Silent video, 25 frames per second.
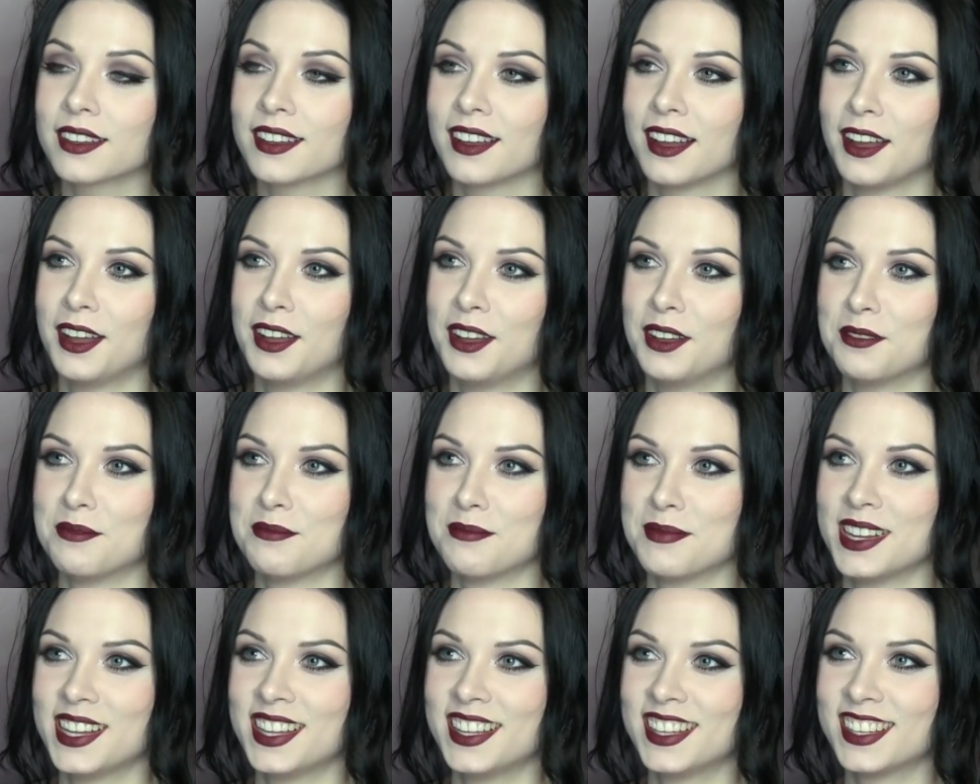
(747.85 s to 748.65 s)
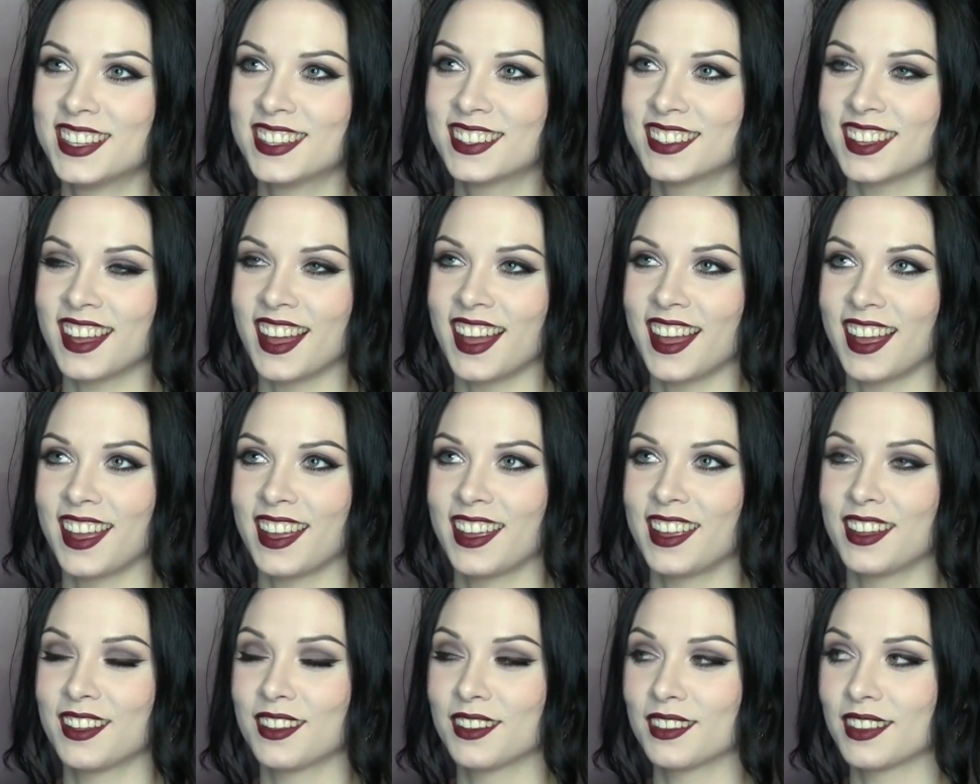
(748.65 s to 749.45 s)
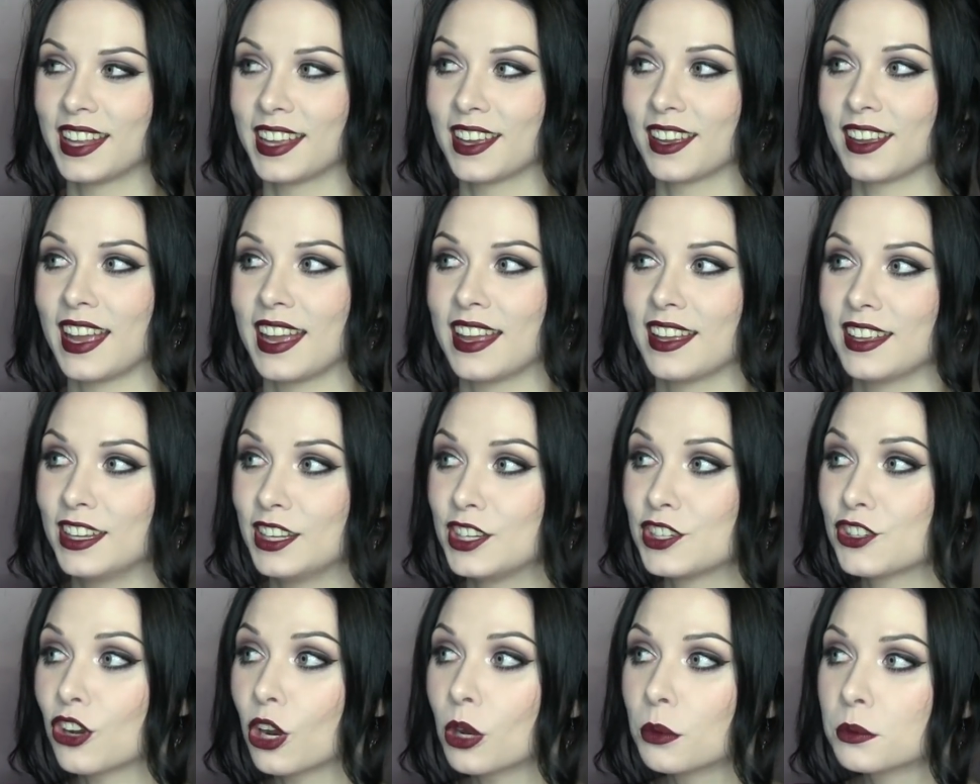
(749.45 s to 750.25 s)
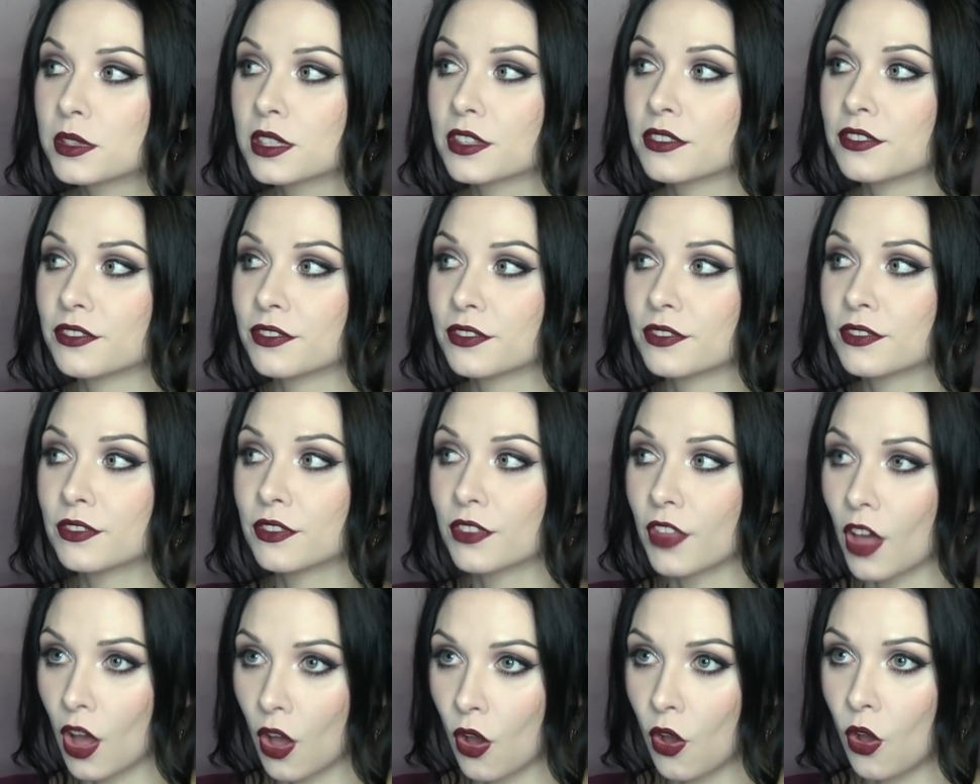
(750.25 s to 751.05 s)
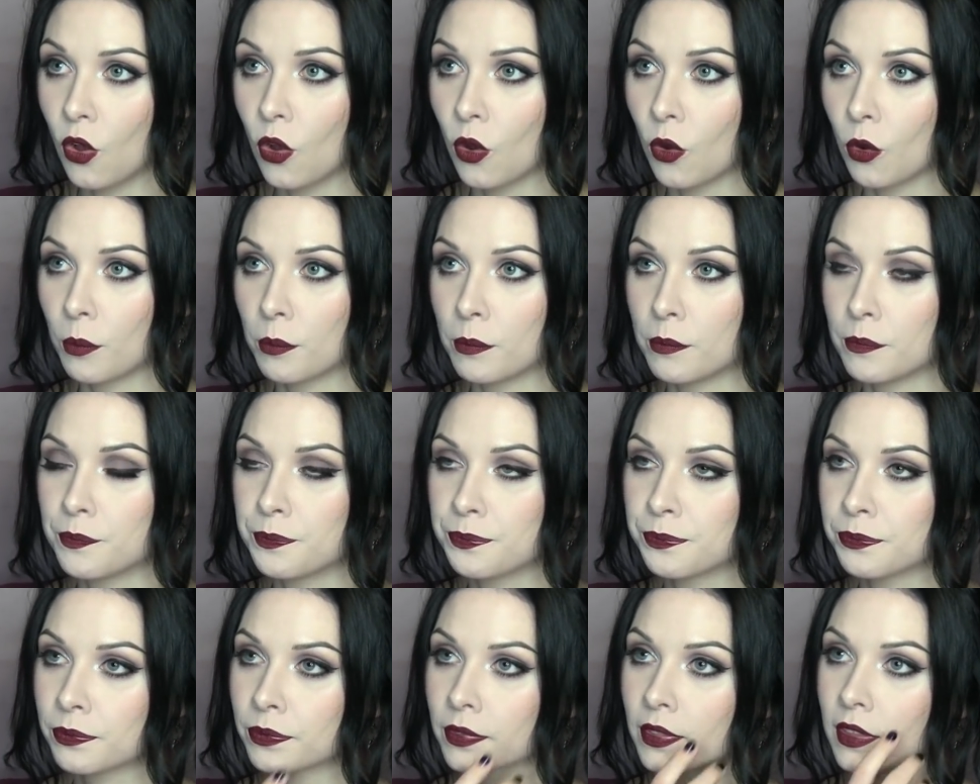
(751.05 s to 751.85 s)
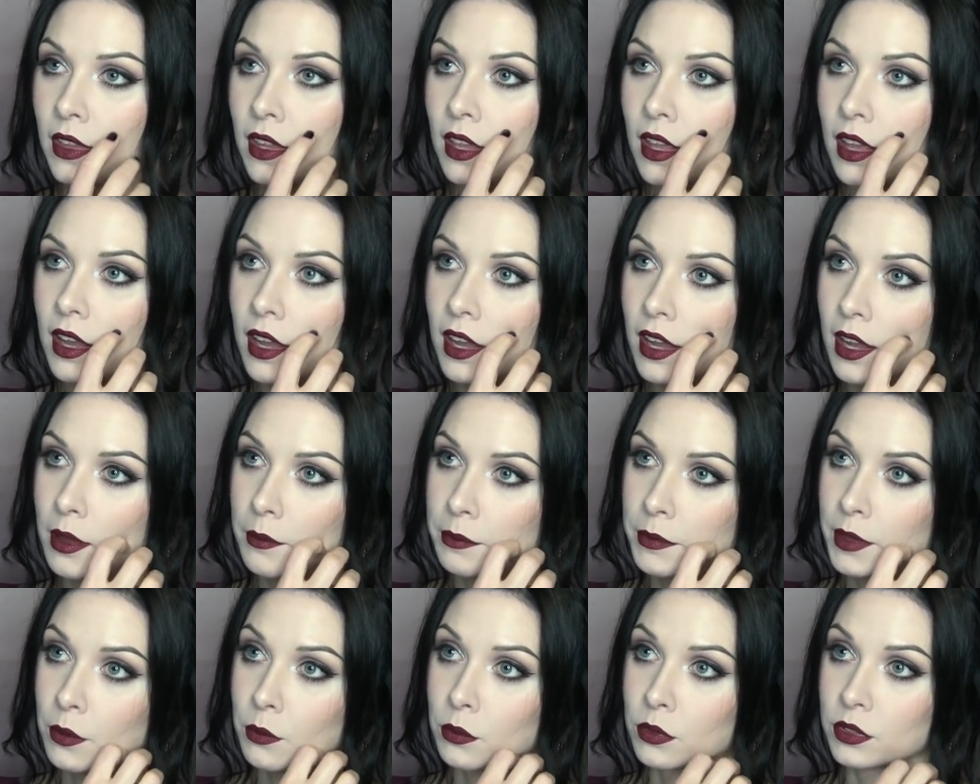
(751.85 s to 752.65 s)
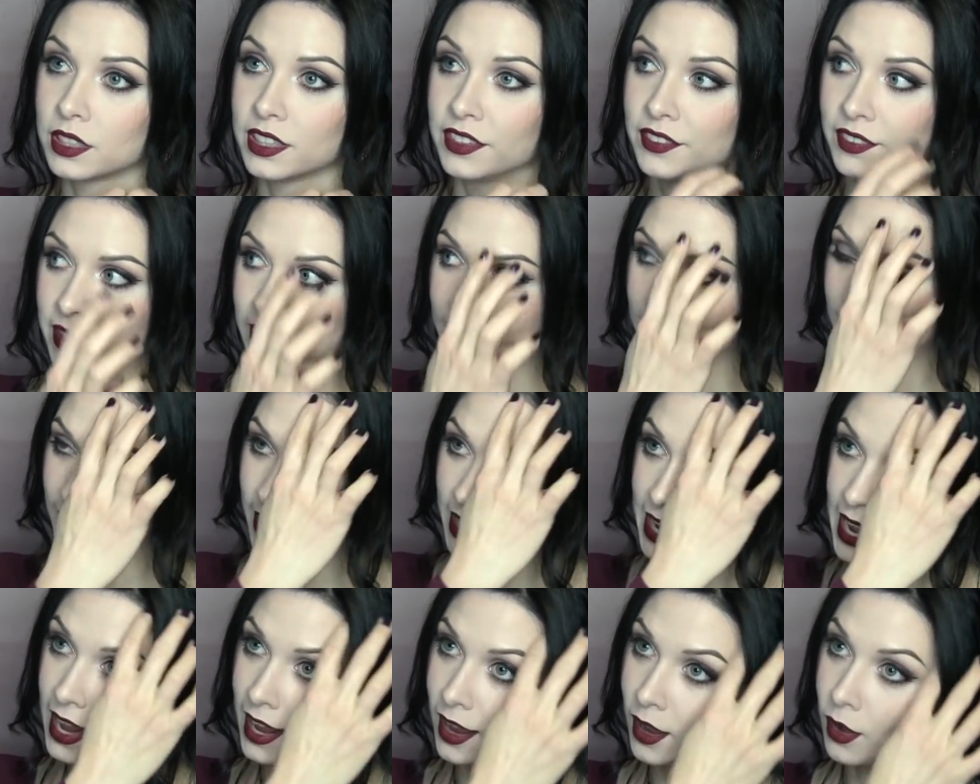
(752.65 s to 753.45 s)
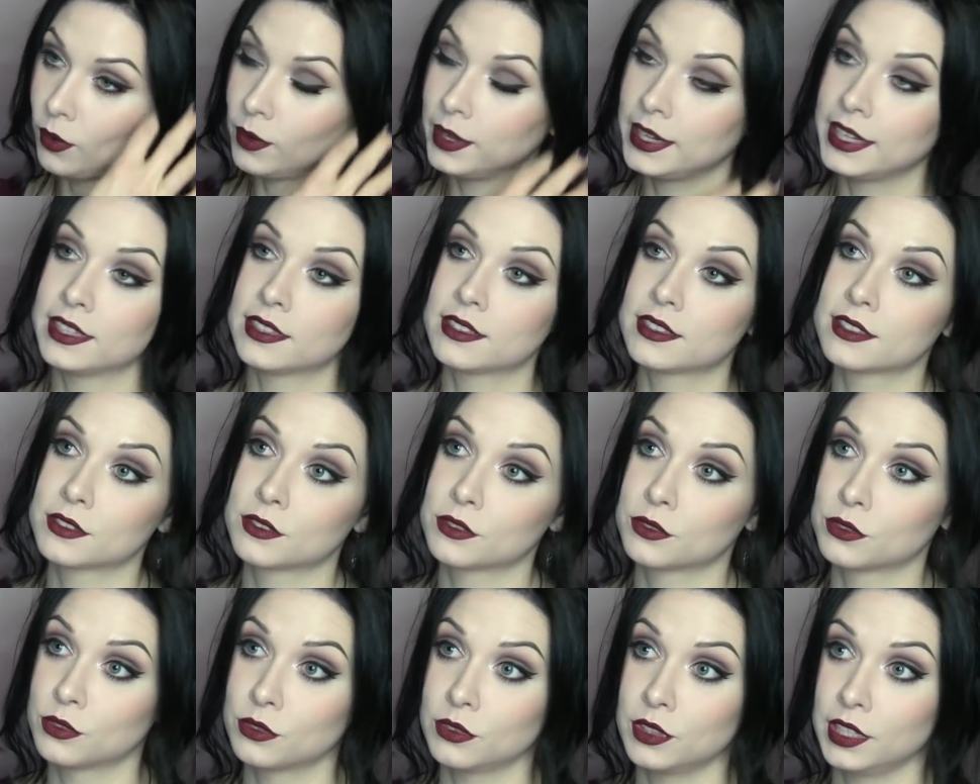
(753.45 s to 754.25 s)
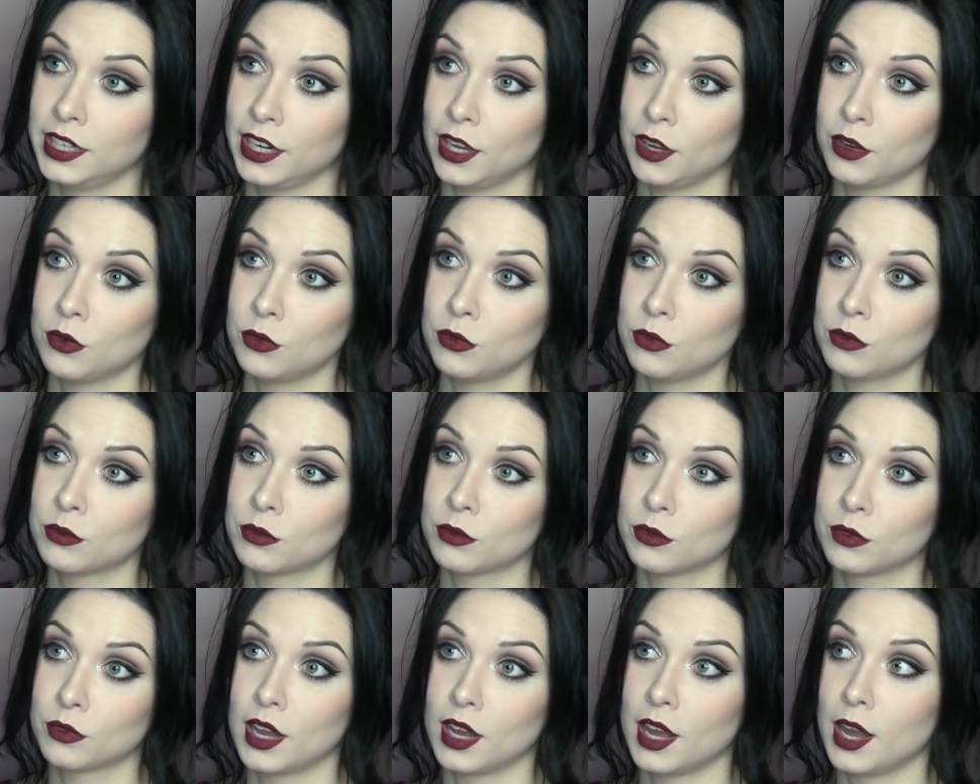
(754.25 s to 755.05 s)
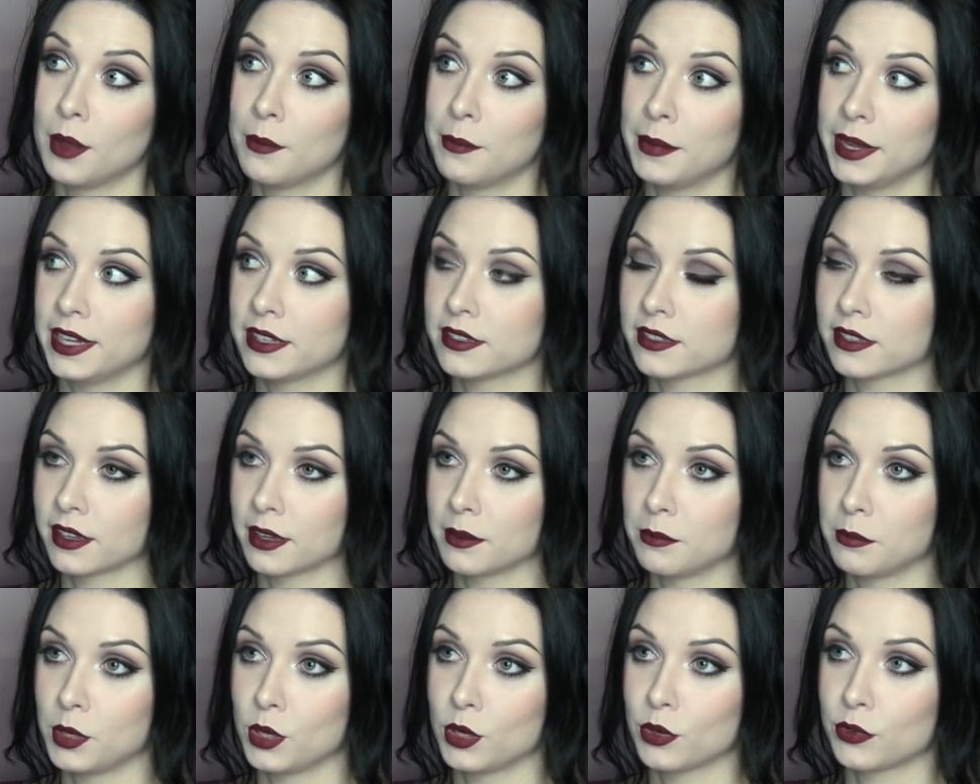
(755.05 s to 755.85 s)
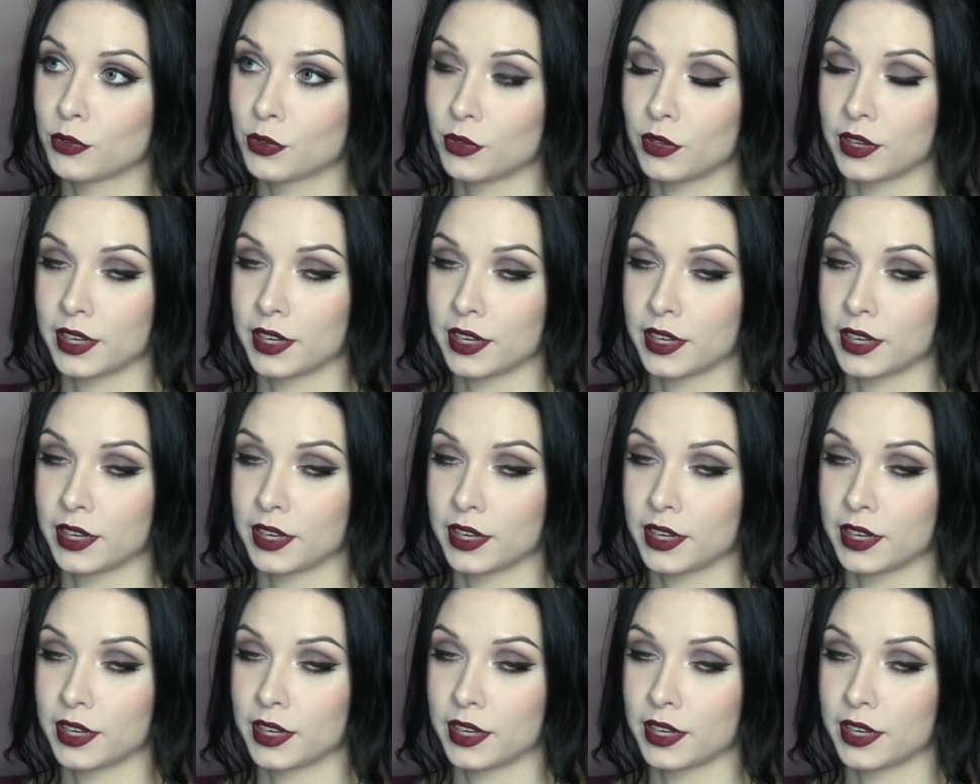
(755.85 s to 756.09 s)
I like, in terms of the home that we're living in now, it's, you know, amazing and beautiful.